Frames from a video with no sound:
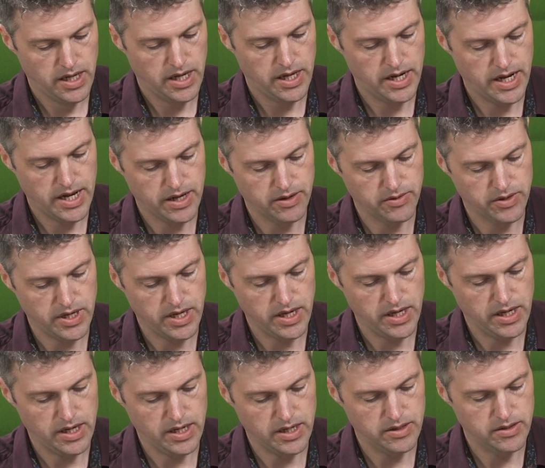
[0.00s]
and how
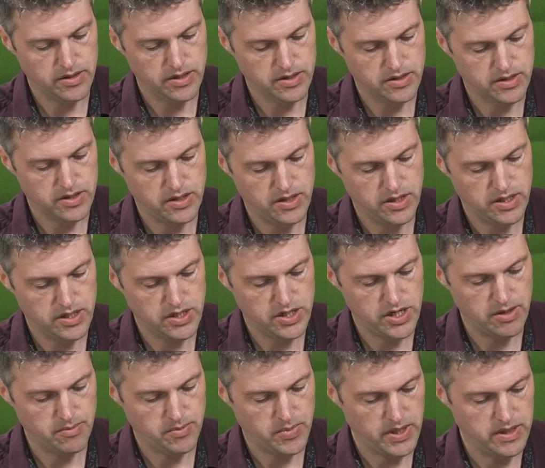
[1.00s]
the
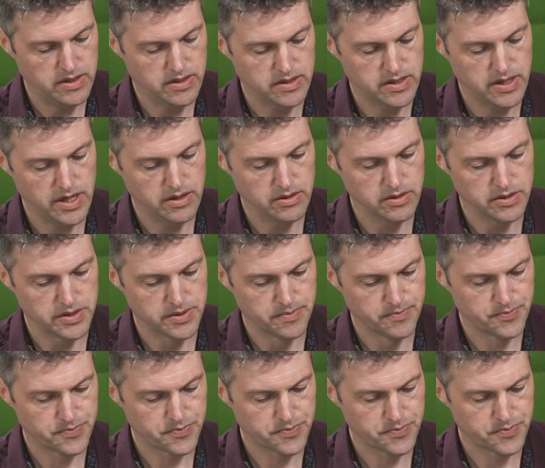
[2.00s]
chip is sealed.